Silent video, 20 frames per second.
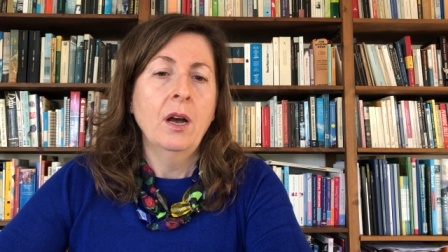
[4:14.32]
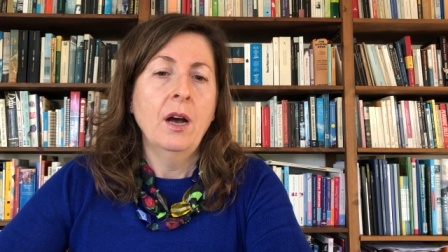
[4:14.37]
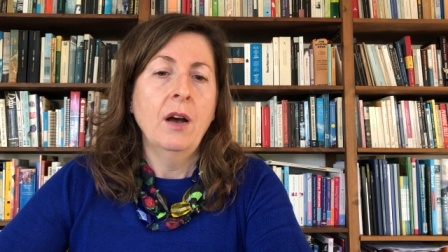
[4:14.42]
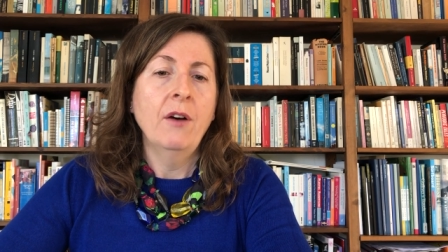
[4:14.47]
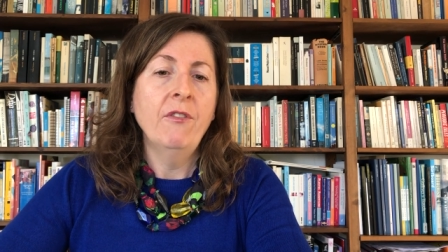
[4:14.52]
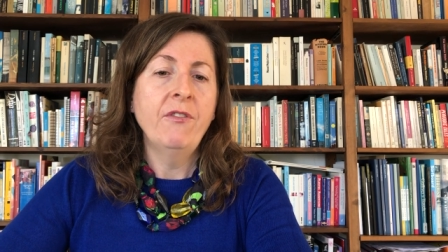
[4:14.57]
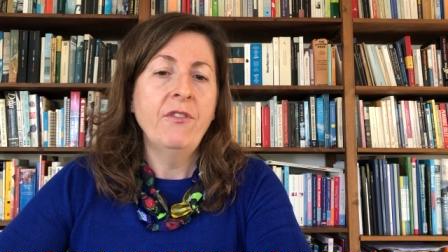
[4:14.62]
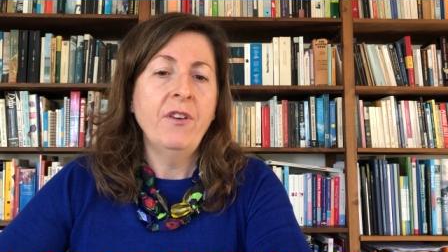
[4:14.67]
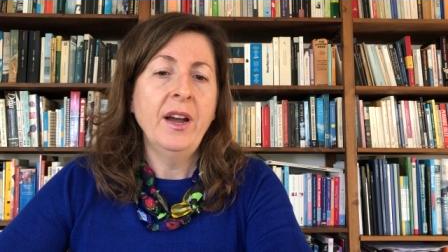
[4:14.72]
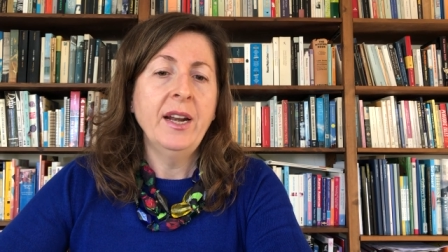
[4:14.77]

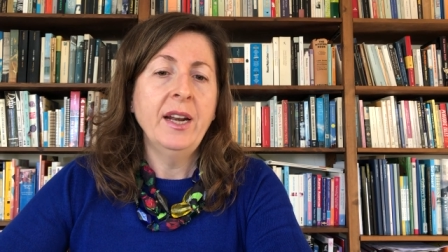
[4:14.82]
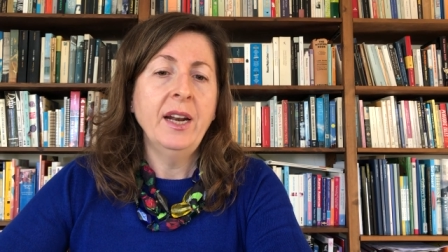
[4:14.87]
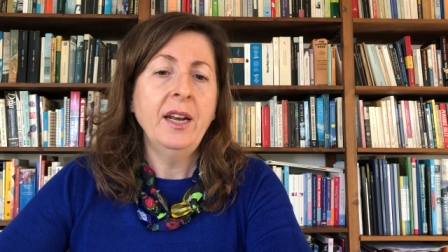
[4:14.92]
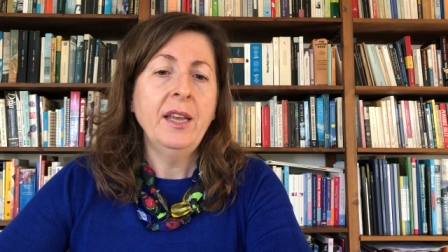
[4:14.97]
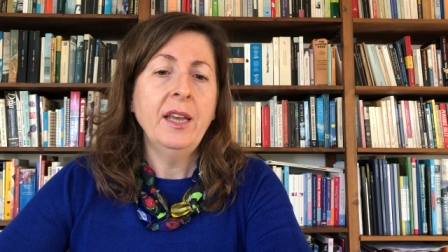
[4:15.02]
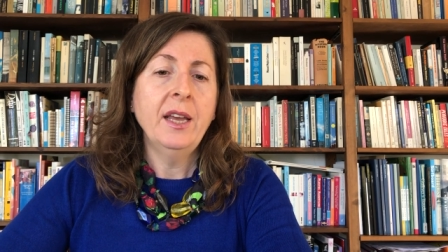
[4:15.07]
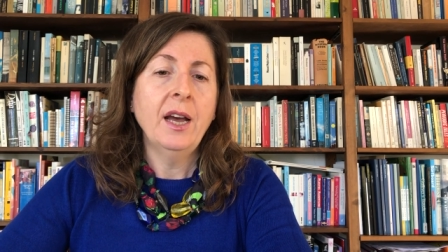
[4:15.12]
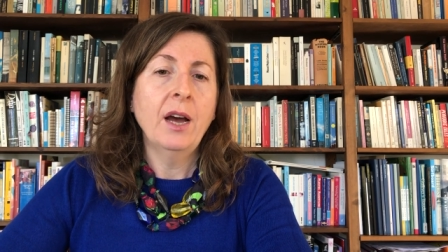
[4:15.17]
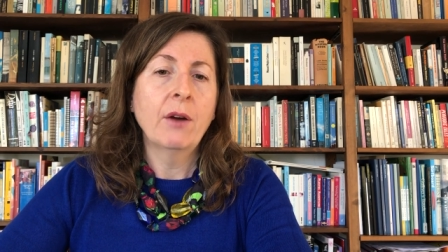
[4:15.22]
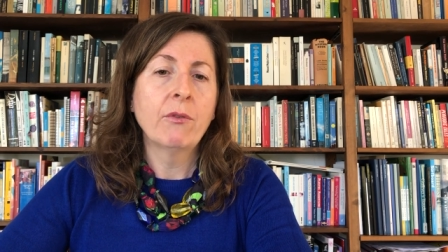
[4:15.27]
And
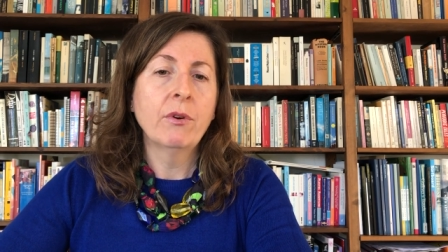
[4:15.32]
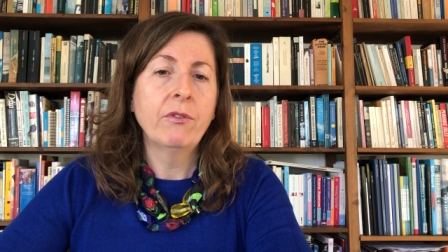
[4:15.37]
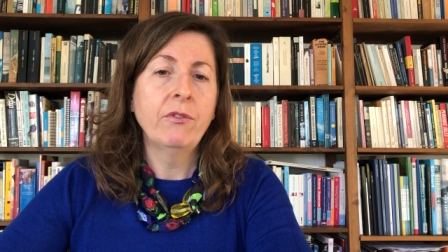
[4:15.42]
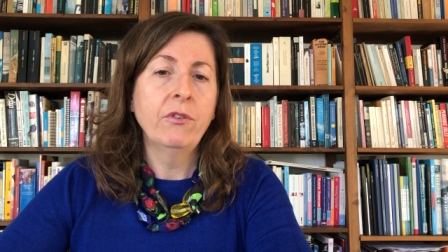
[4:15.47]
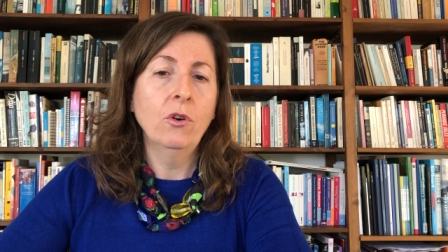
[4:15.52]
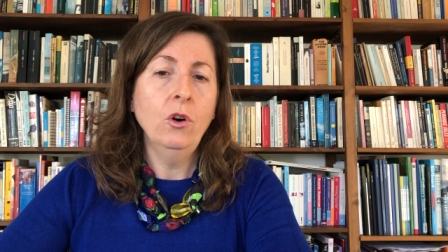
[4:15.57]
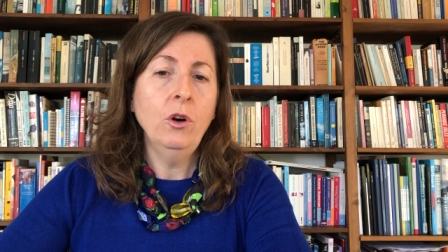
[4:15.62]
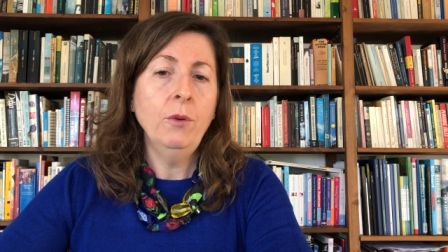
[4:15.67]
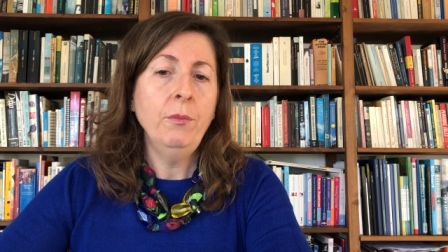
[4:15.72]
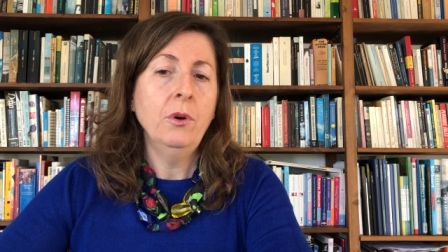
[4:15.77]
finally, a
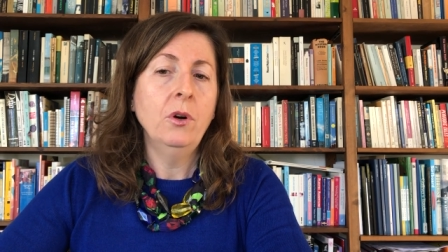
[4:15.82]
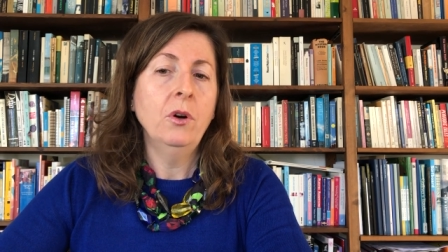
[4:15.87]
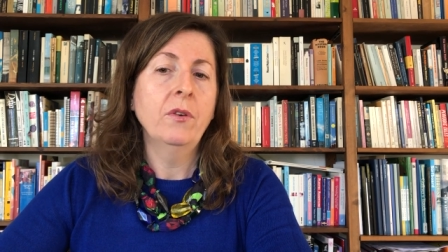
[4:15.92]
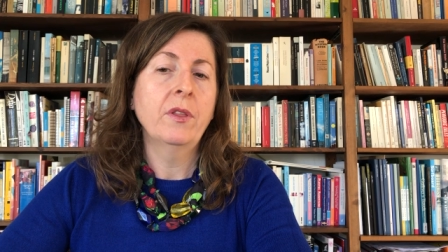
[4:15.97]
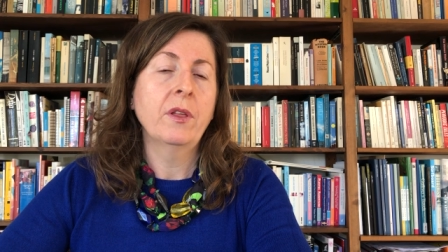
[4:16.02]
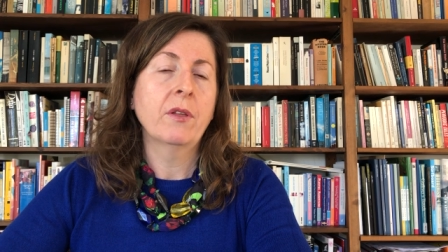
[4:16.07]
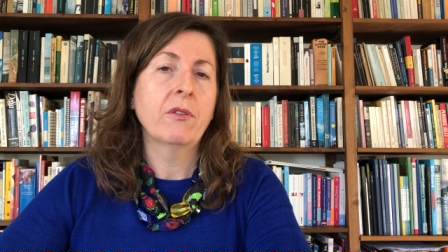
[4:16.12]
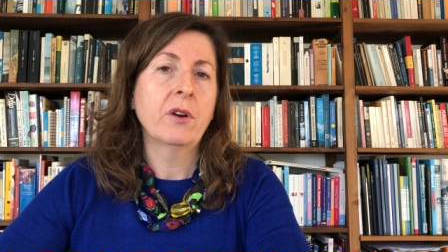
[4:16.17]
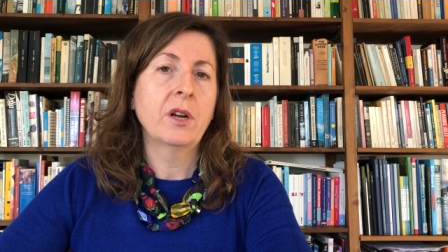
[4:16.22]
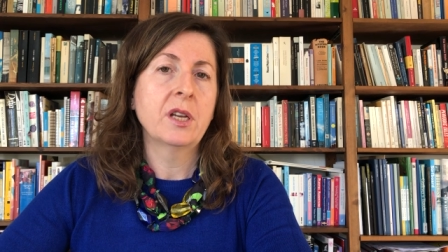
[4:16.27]
reform of
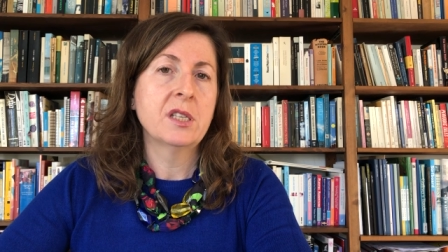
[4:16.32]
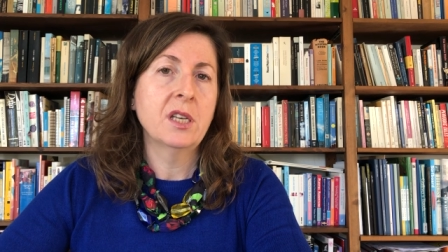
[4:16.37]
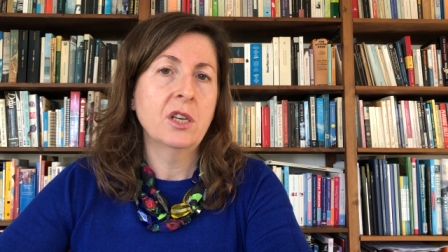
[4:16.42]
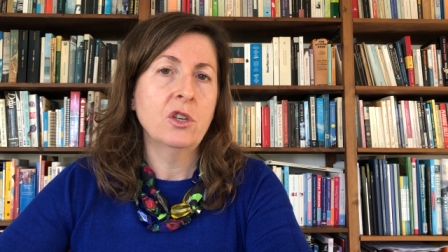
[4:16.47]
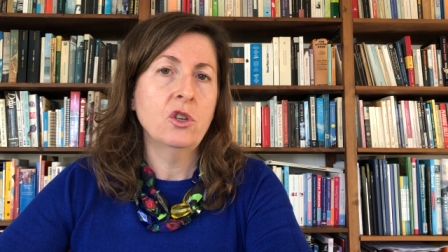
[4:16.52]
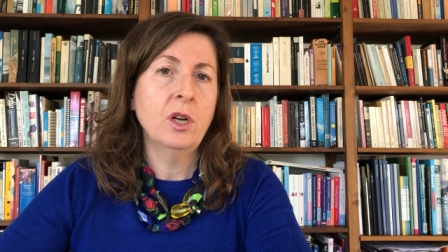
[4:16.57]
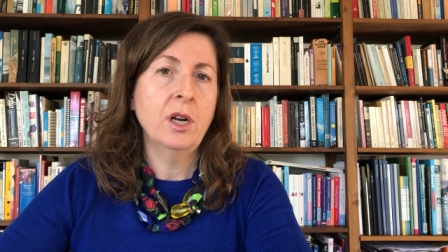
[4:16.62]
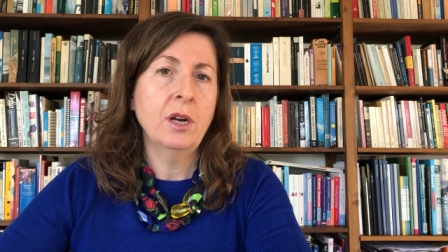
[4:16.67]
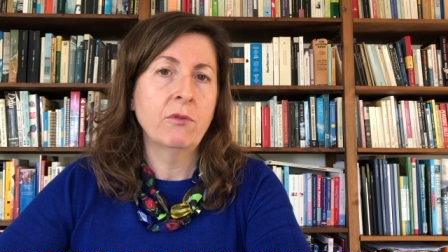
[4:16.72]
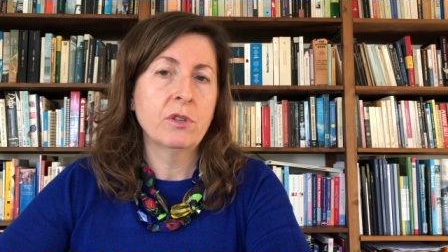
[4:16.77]
the
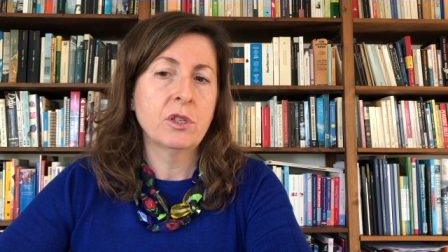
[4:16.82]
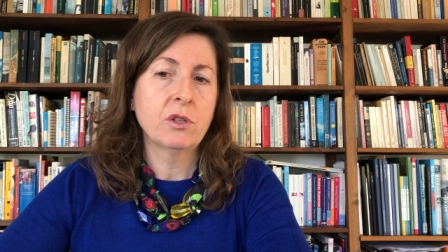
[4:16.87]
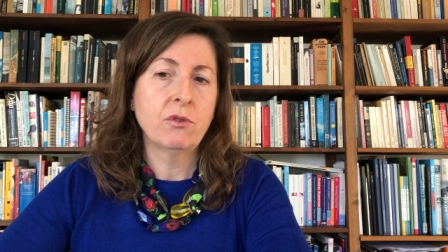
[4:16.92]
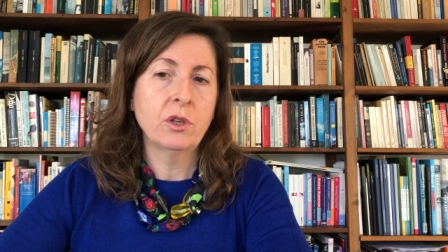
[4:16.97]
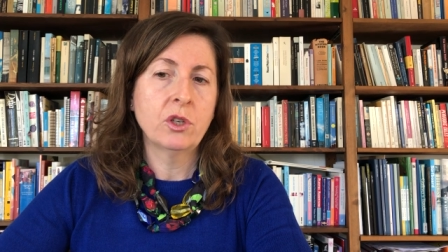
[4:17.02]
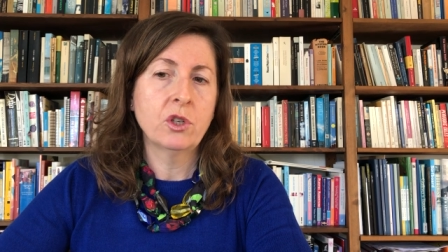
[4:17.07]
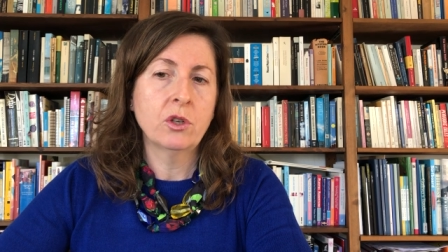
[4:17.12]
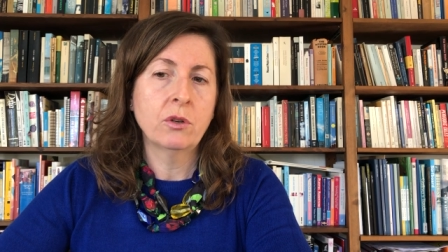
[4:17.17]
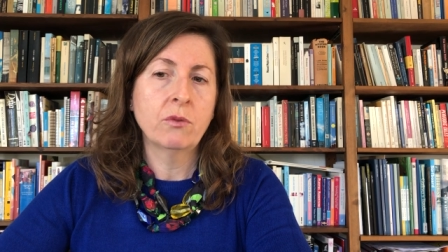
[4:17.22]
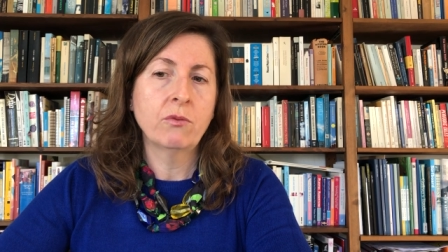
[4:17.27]
authorization and
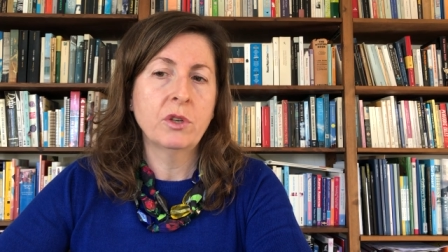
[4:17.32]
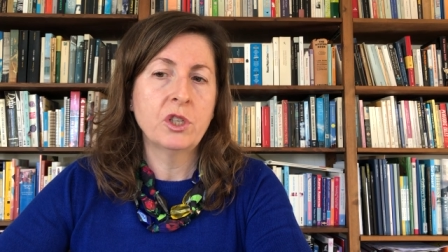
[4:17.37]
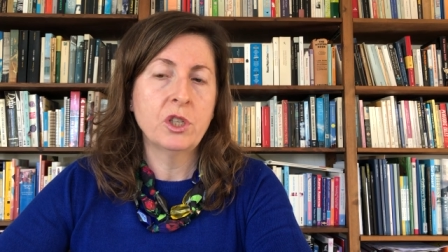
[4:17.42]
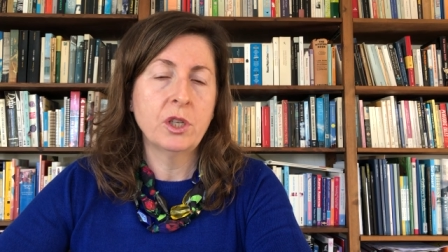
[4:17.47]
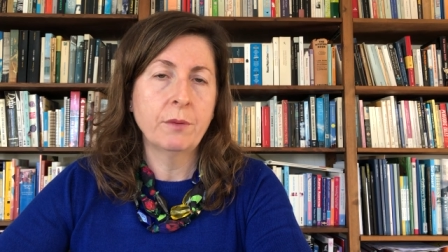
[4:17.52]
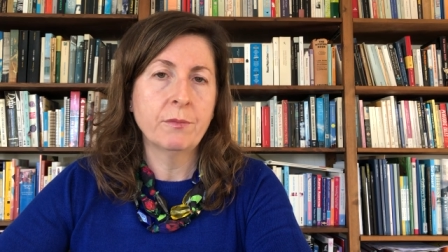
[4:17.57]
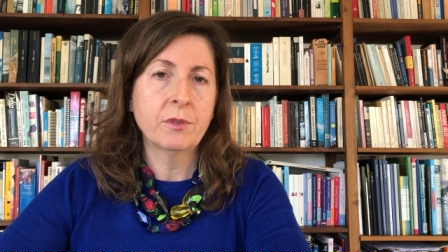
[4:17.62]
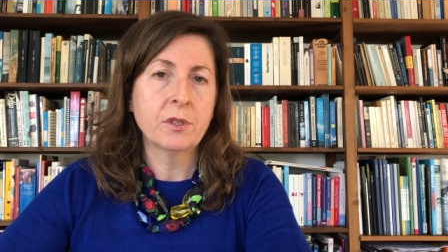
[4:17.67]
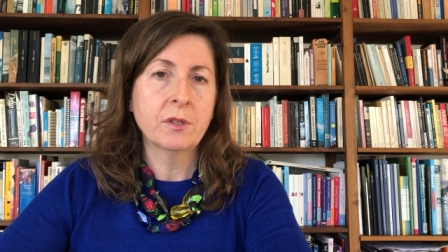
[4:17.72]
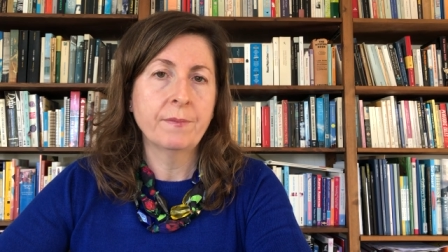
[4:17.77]
restriction
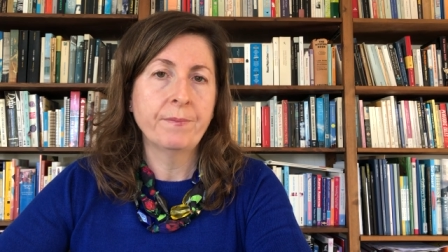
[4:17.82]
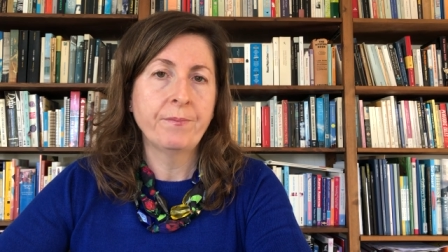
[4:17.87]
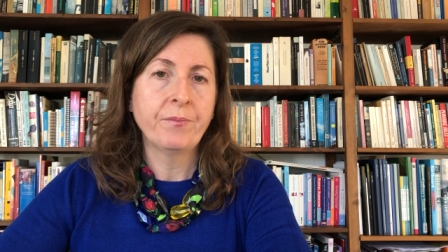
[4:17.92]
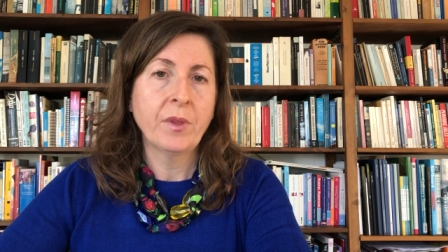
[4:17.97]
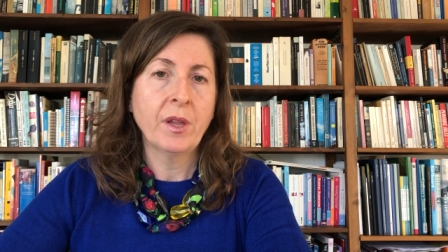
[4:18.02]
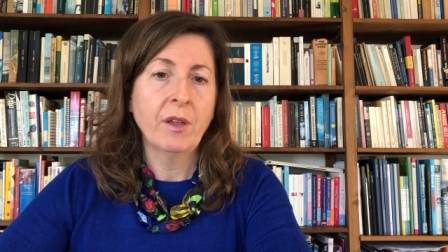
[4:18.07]
regimes.